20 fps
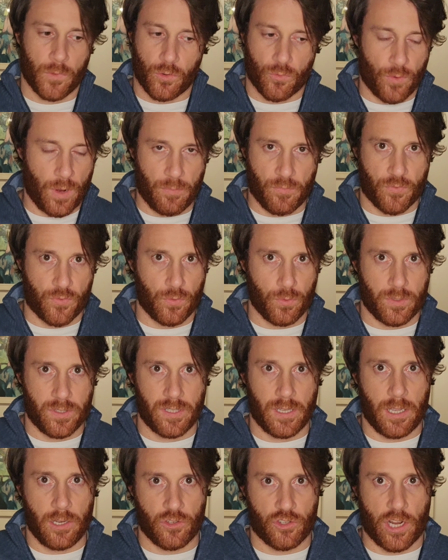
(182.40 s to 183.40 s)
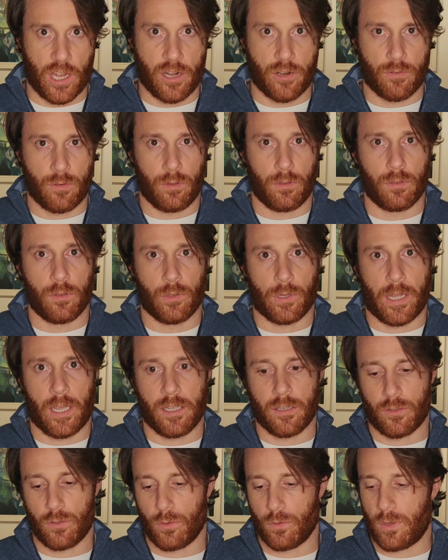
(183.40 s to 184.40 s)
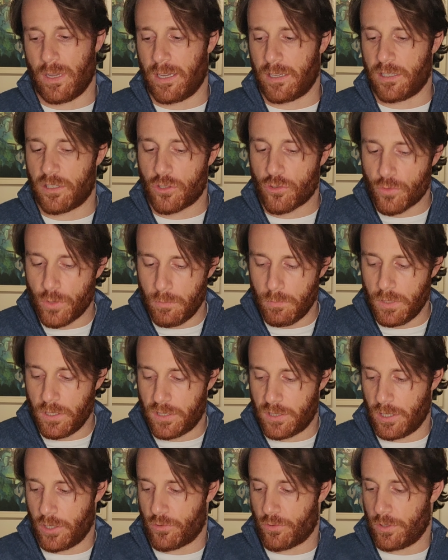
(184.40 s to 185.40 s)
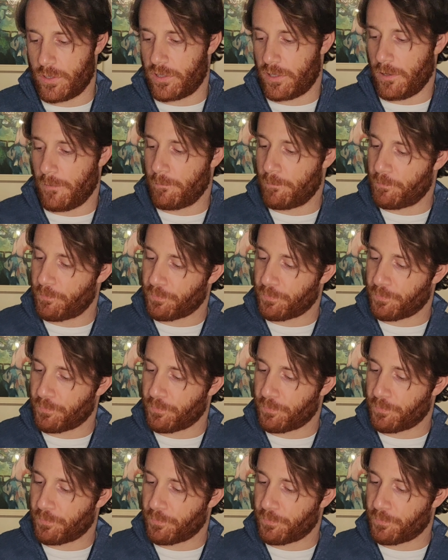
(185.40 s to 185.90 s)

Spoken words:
grapefruits in general. Okay, so extremely citrusy.